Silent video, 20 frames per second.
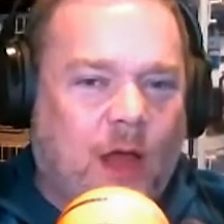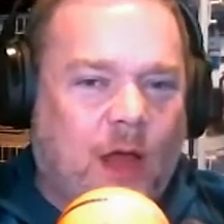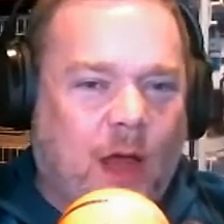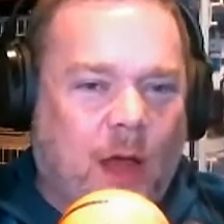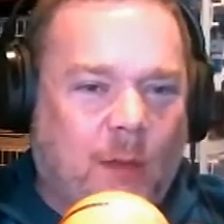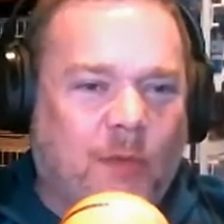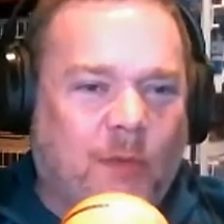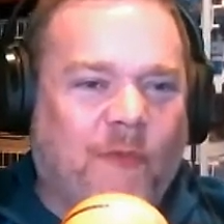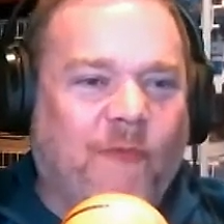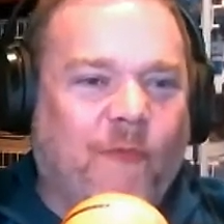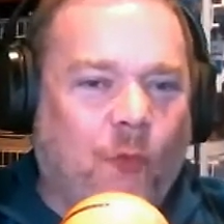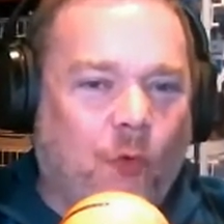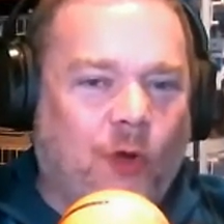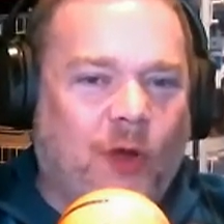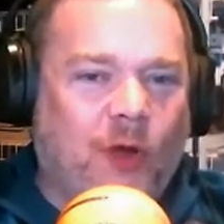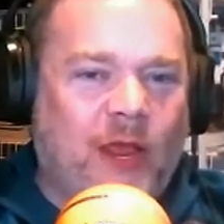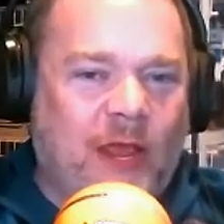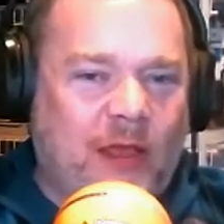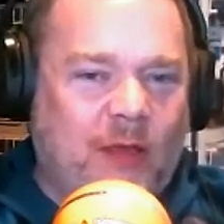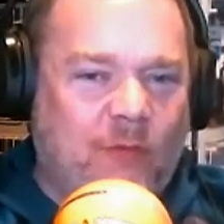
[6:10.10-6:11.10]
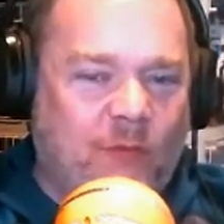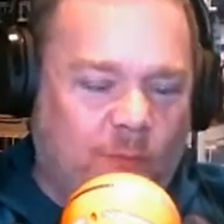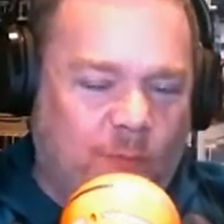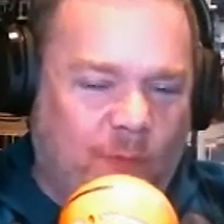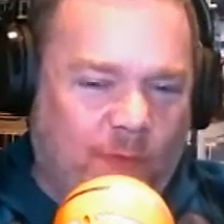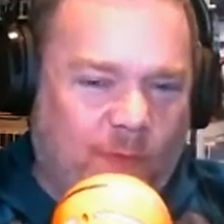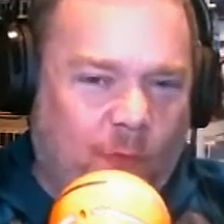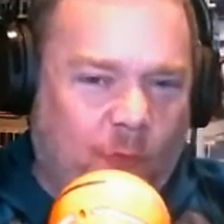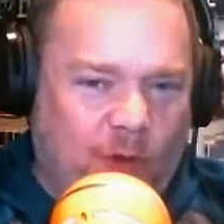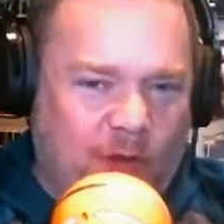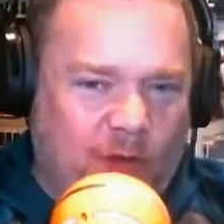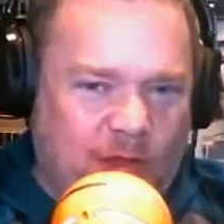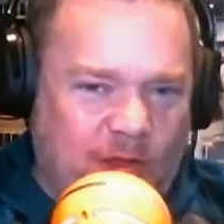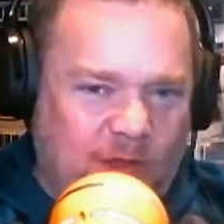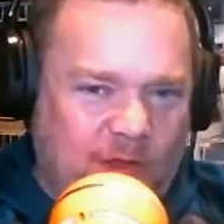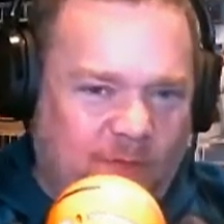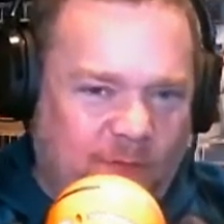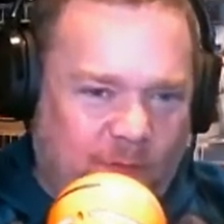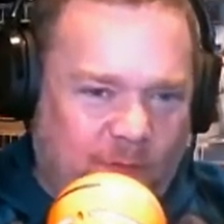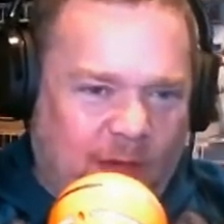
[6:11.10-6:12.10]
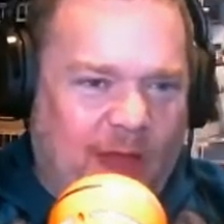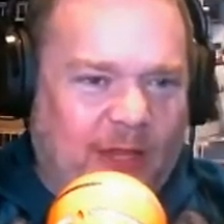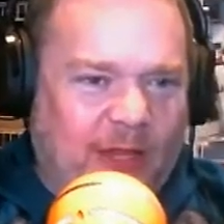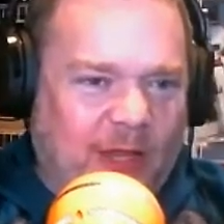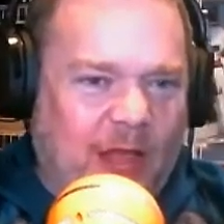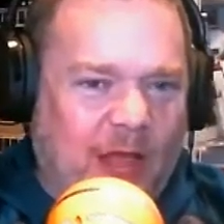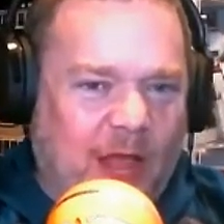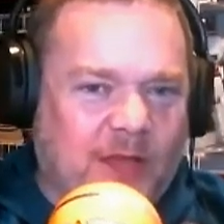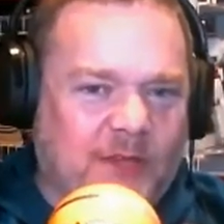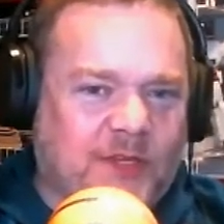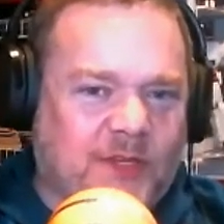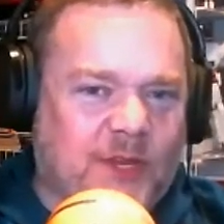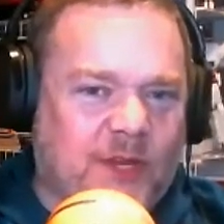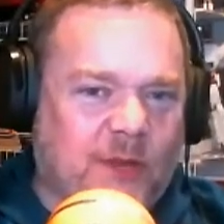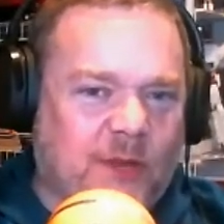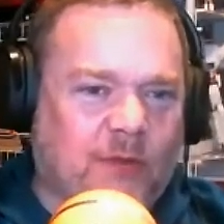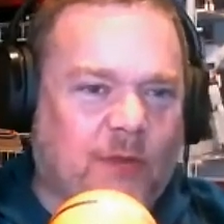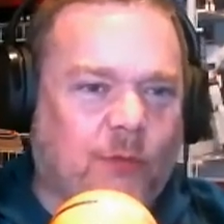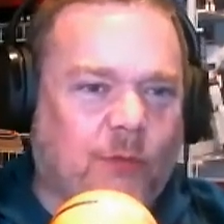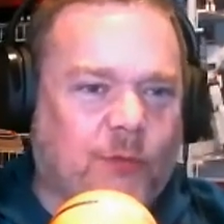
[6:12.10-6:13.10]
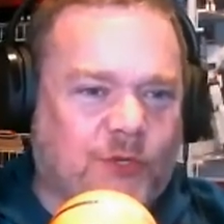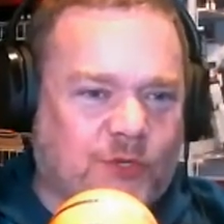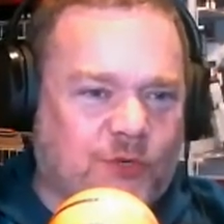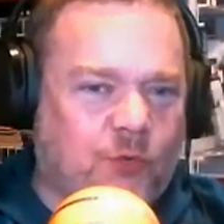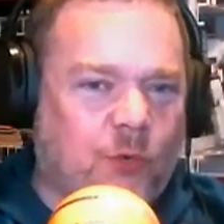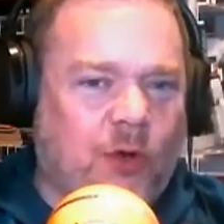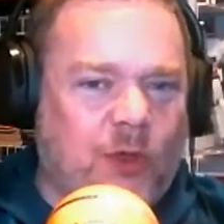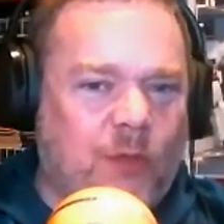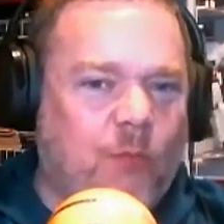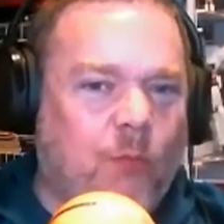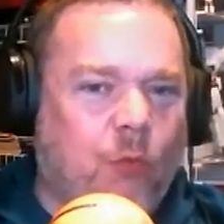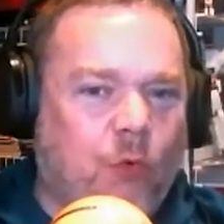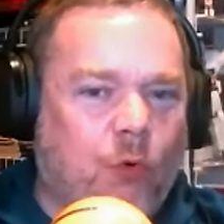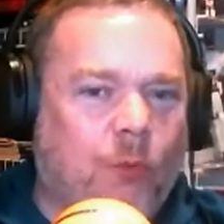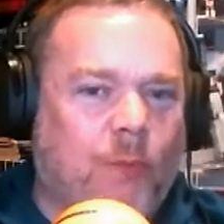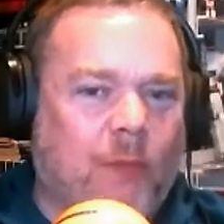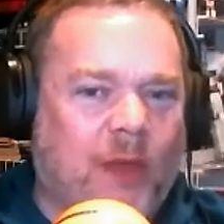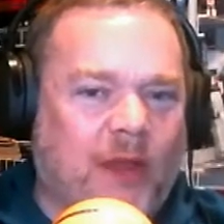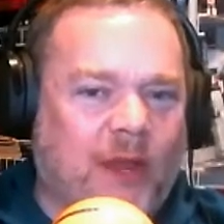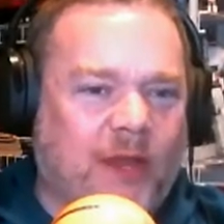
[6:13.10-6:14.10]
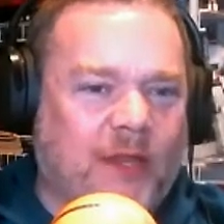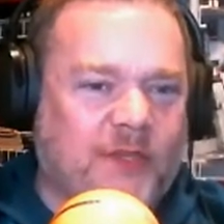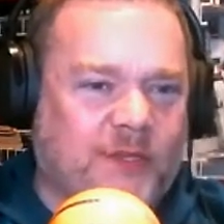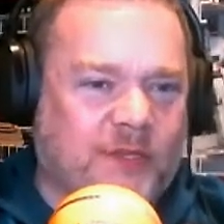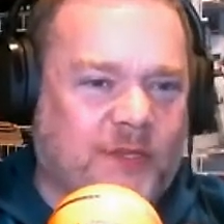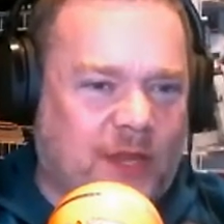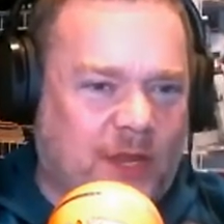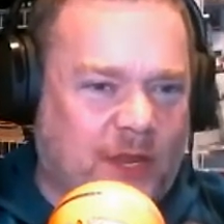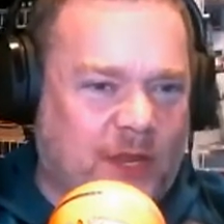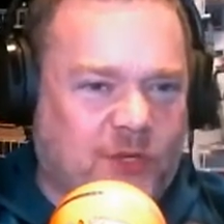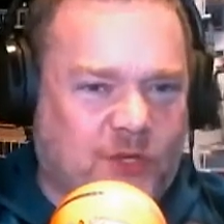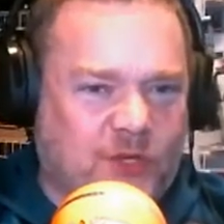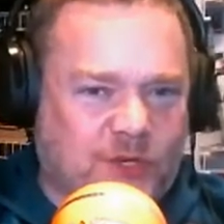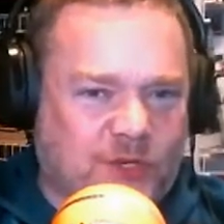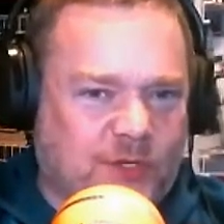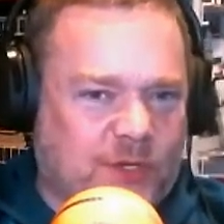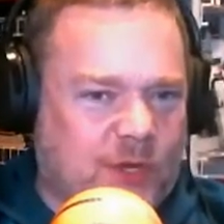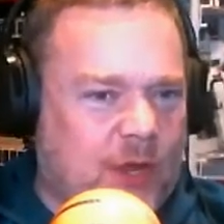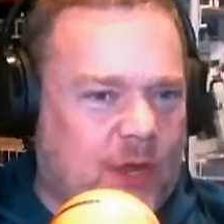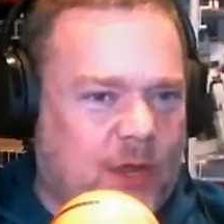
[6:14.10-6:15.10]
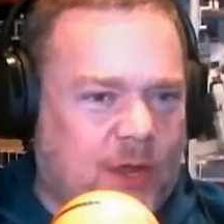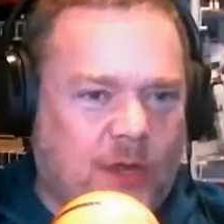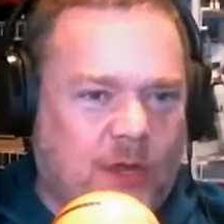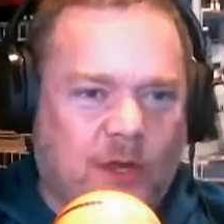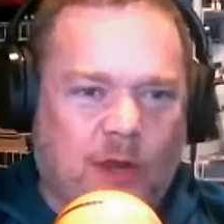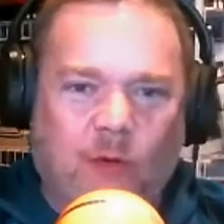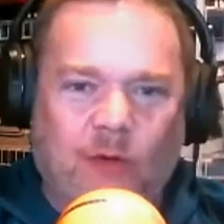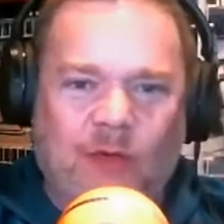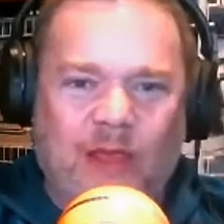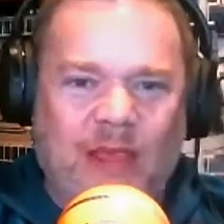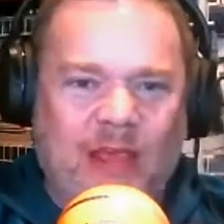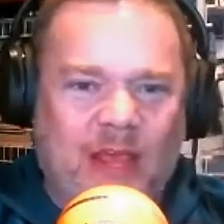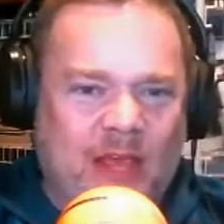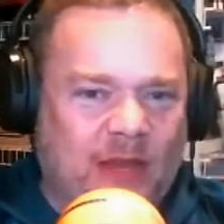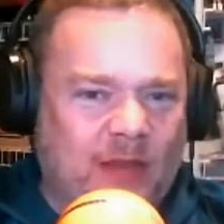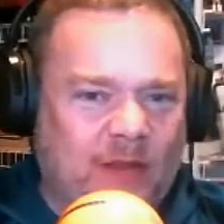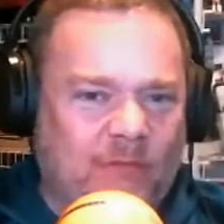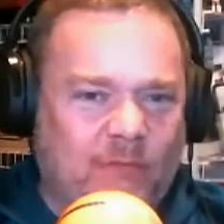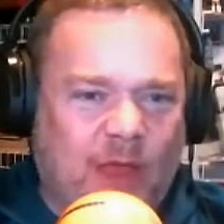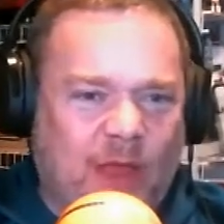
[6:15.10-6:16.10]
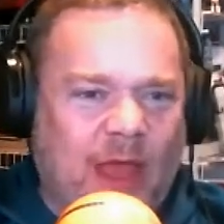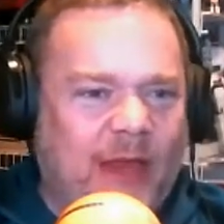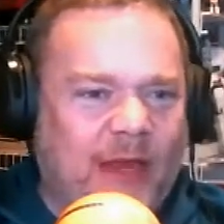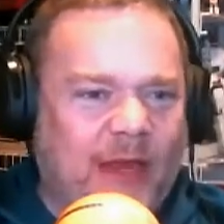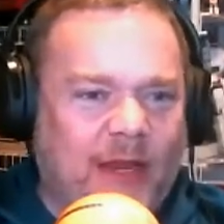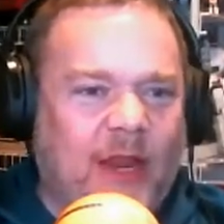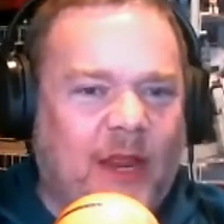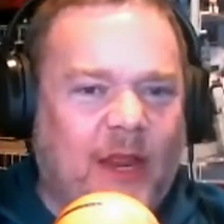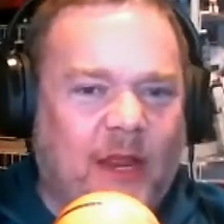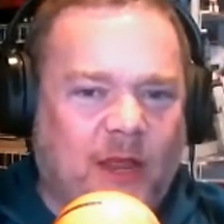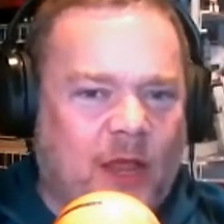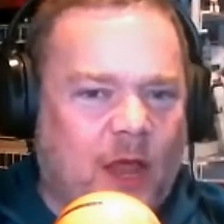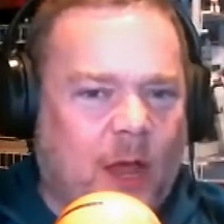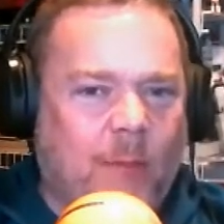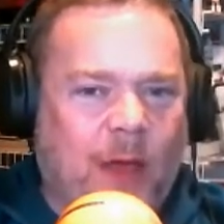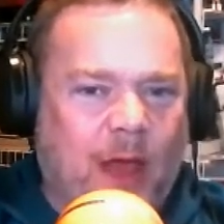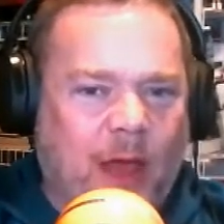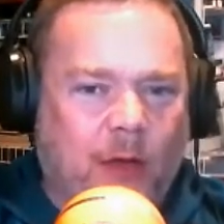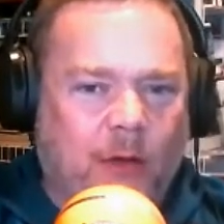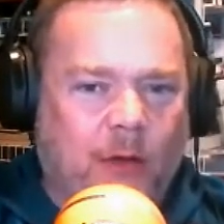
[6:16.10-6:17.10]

Before he finalized it, there was 20 more minutes that he just in editing come out.